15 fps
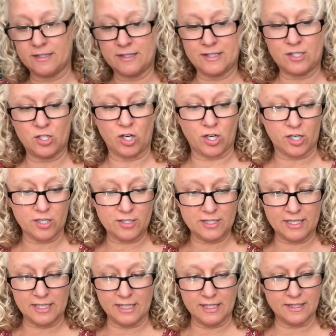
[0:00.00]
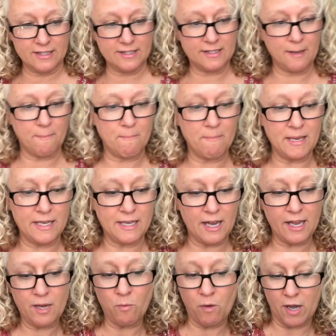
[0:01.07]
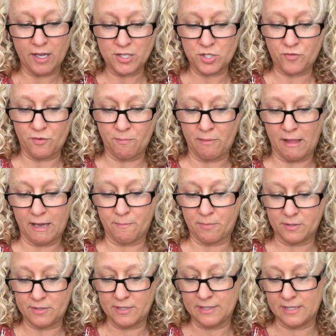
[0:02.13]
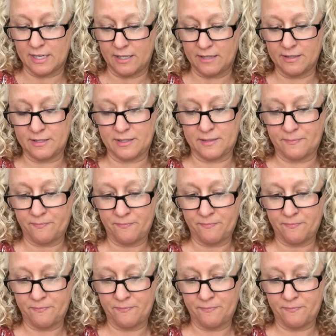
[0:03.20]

start is Midnight Watch from Blackbird Designs.